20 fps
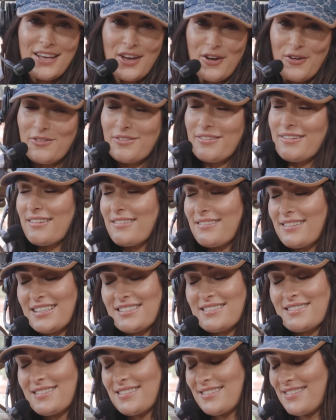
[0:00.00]
No.
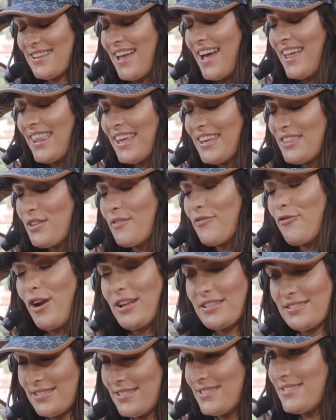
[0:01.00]
I like the
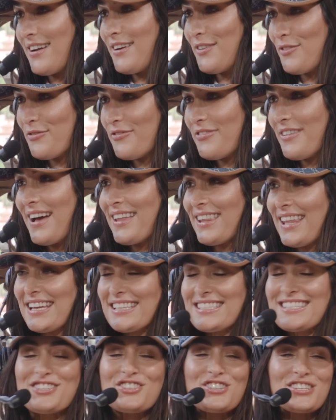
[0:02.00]
friend stuff. I
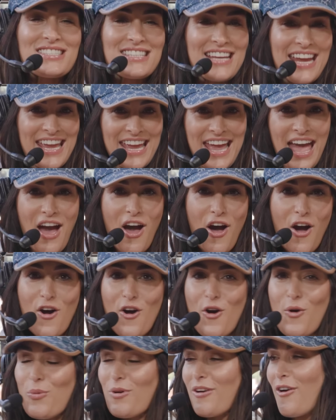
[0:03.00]
like to just hang
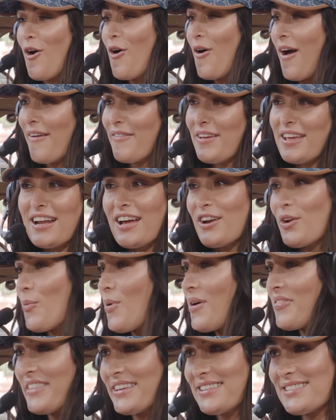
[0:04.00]
out. We're all I
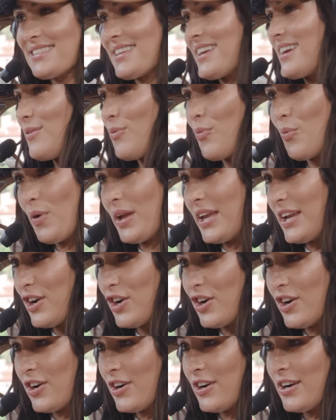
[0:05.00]
don't want things to get
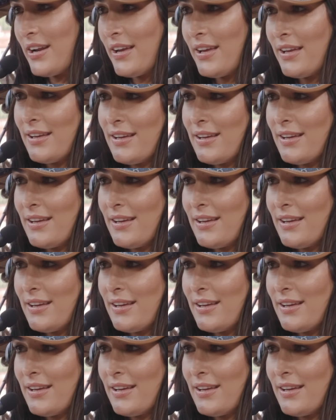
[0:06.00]
weird.